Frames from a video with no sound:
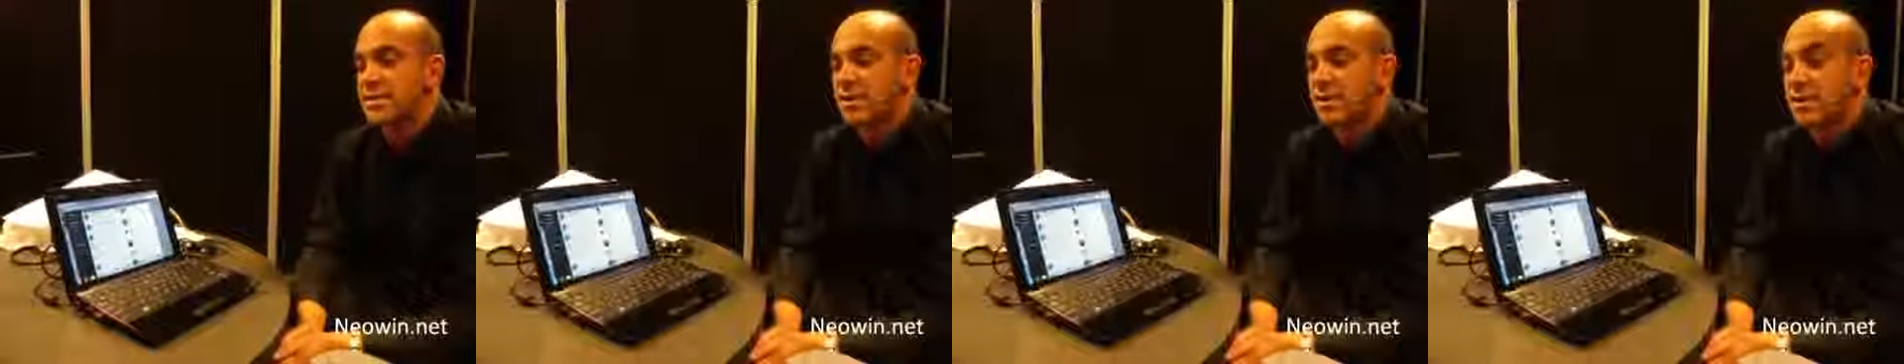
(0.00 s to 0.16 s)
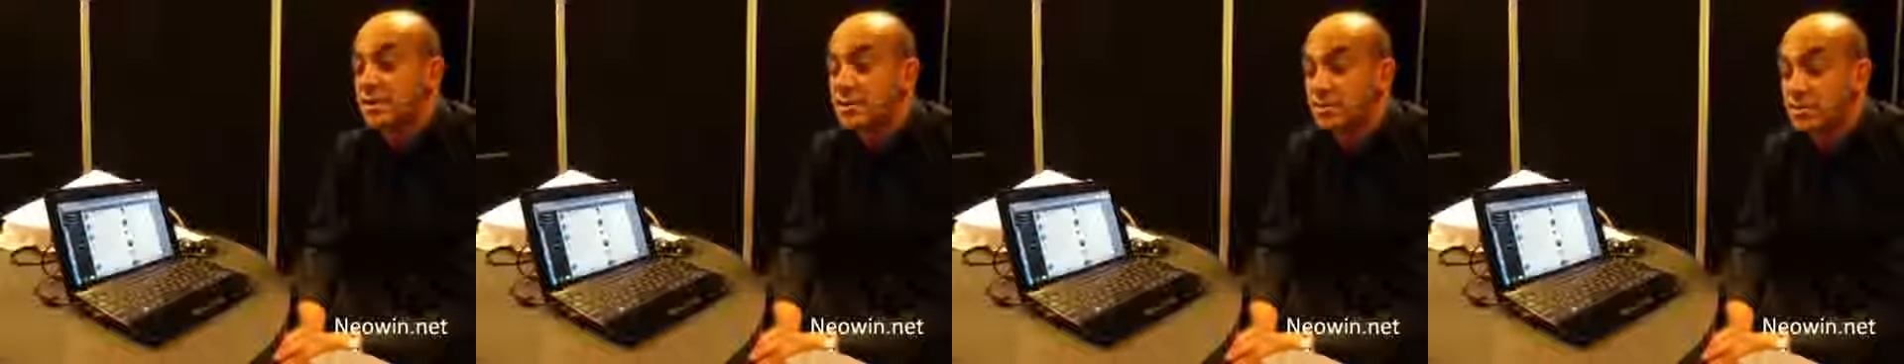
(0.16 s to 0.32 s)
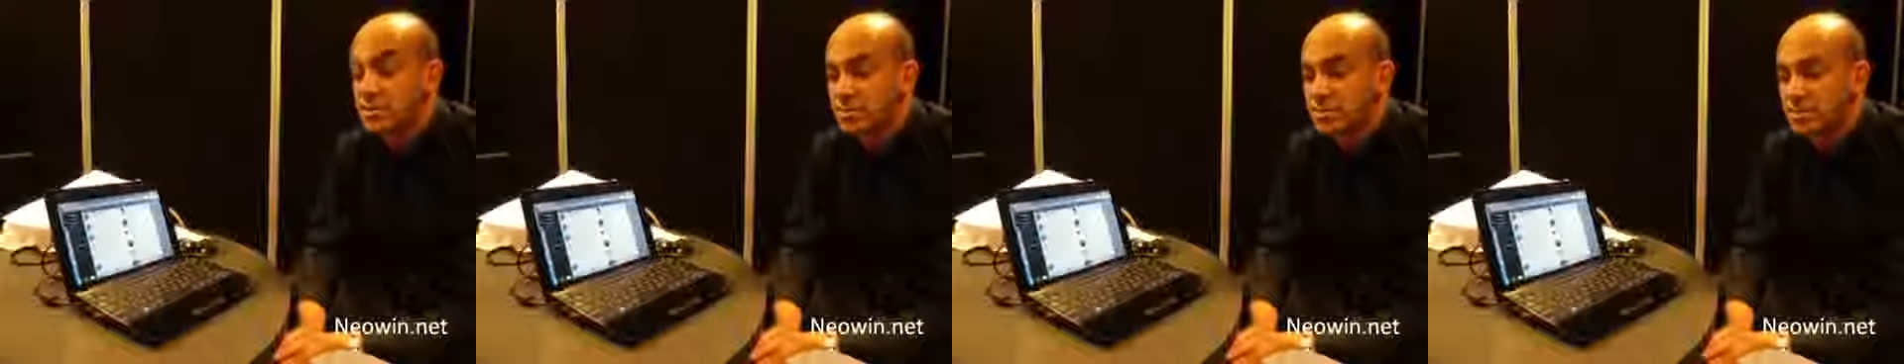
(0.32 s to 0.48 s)

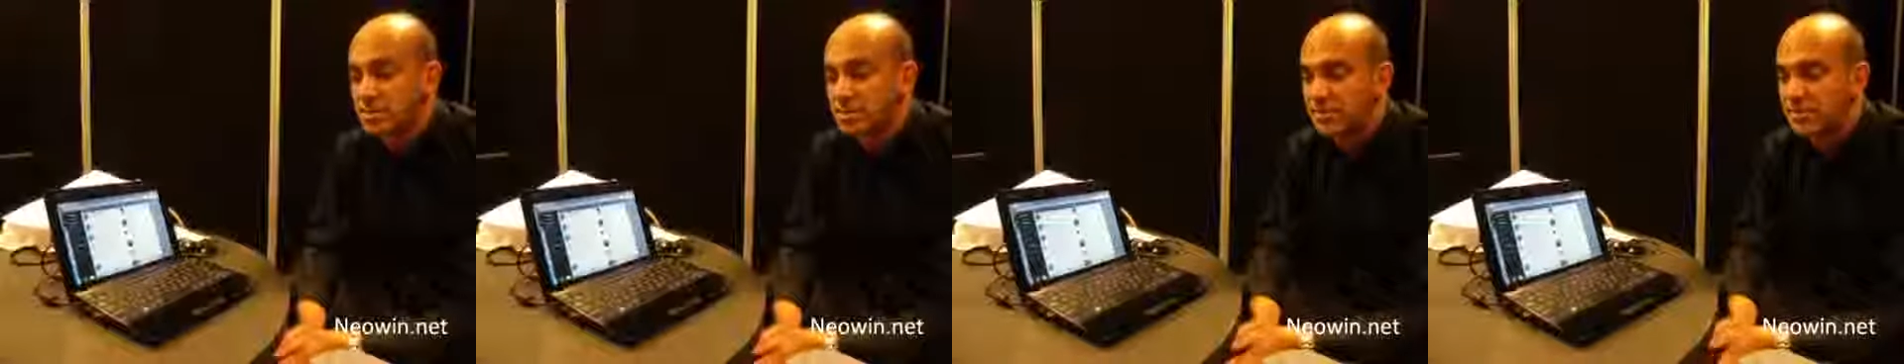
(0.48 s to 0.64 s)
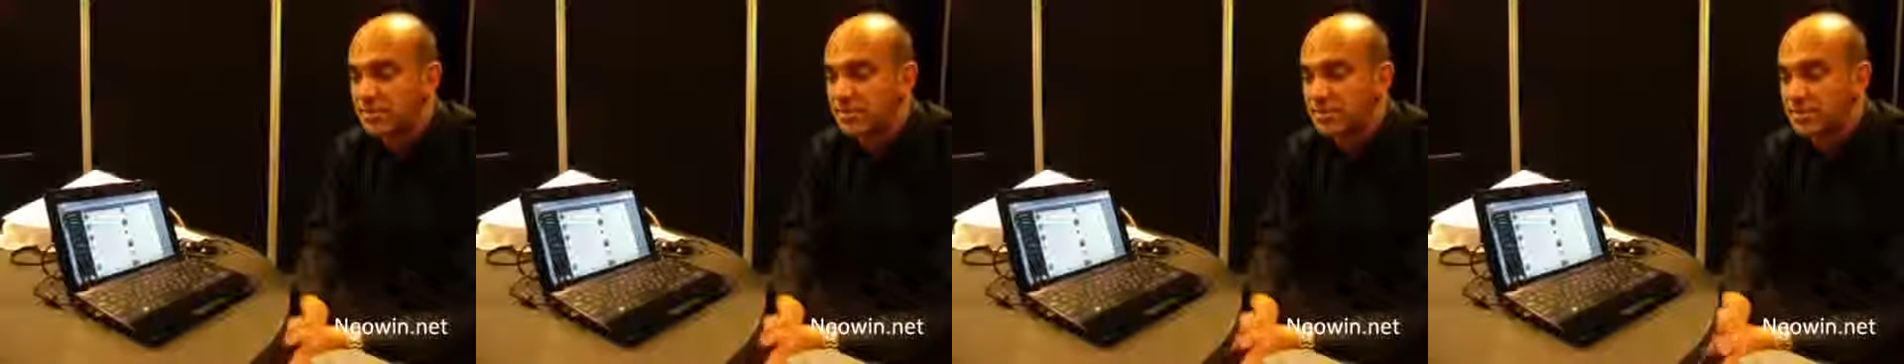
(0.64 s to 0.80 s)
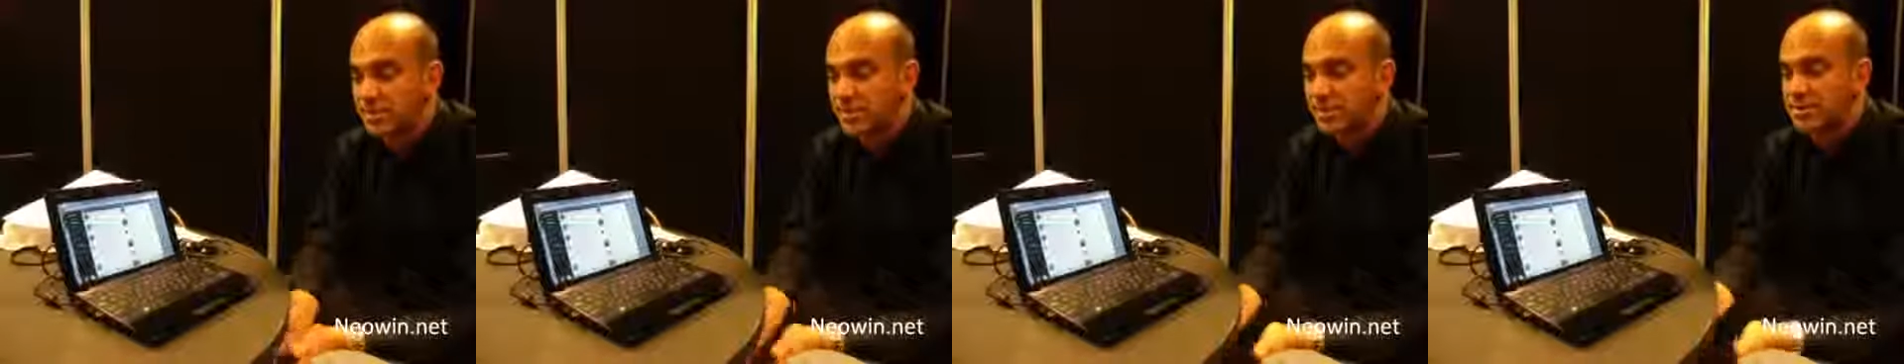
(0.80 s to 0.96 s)
going to be
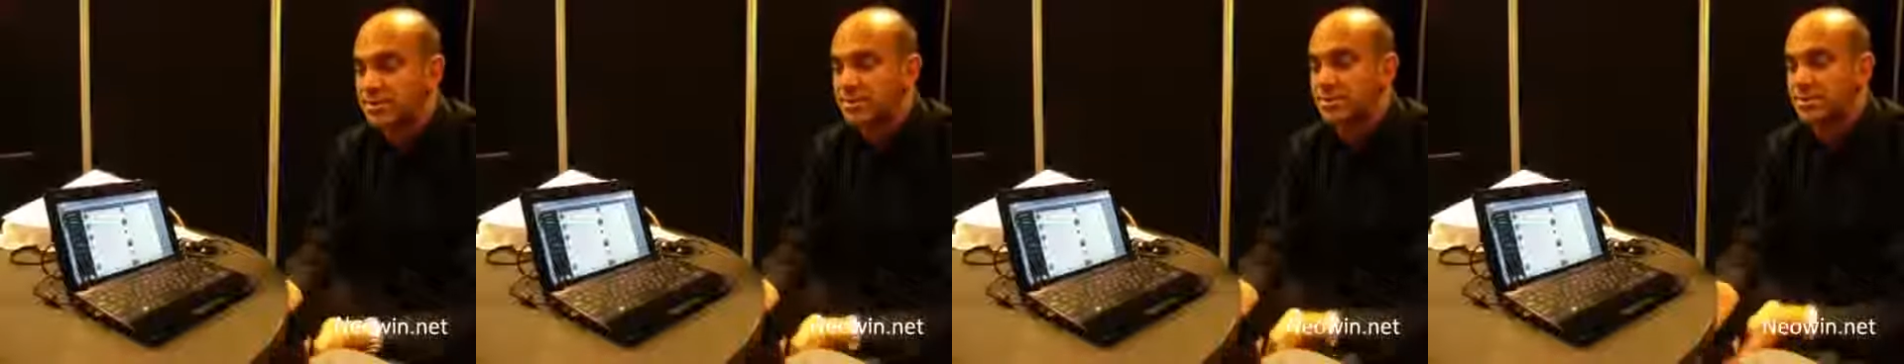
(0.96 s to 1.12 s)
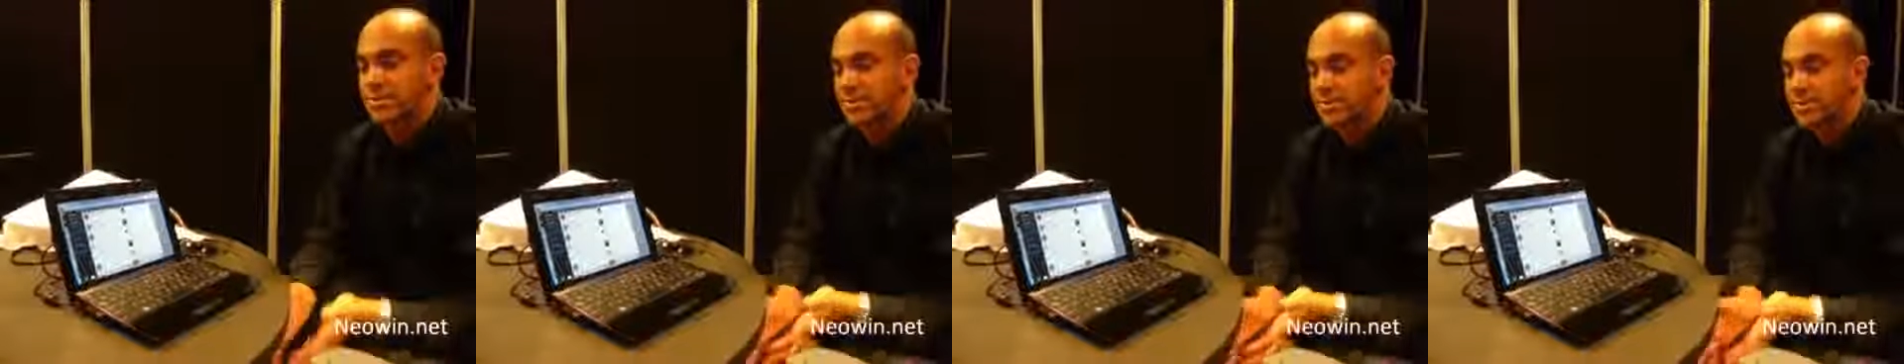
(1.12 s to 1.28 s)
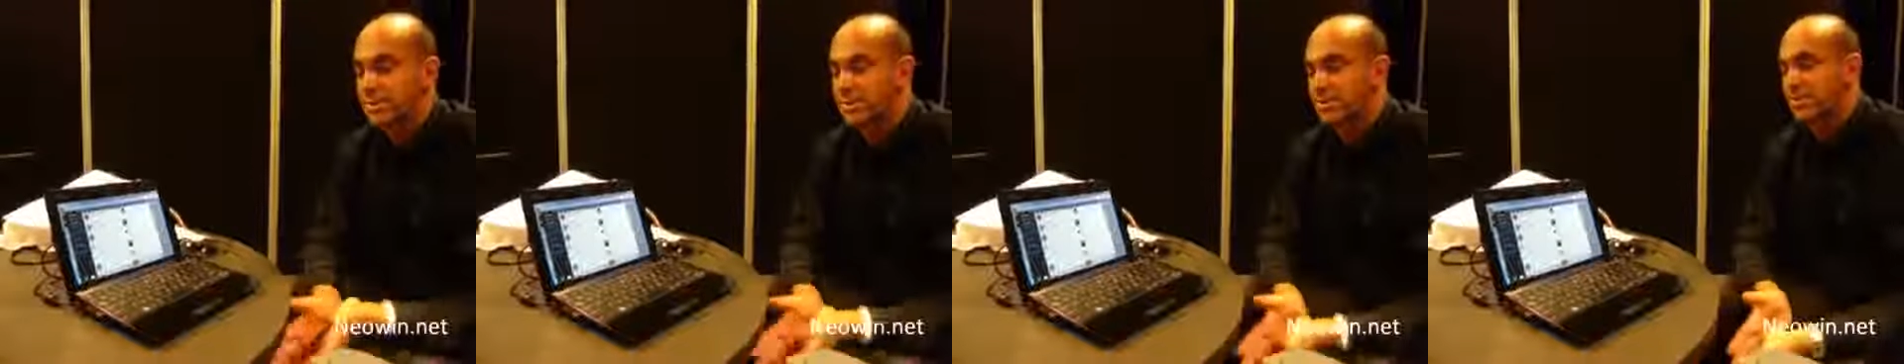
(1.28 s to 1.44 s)

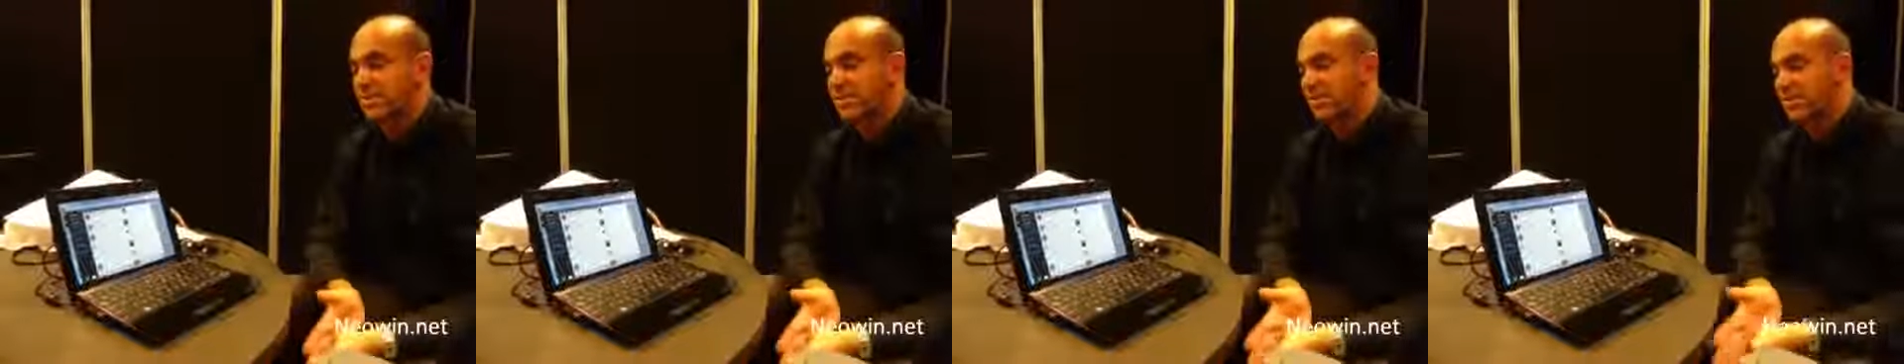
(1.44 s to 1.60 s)
available in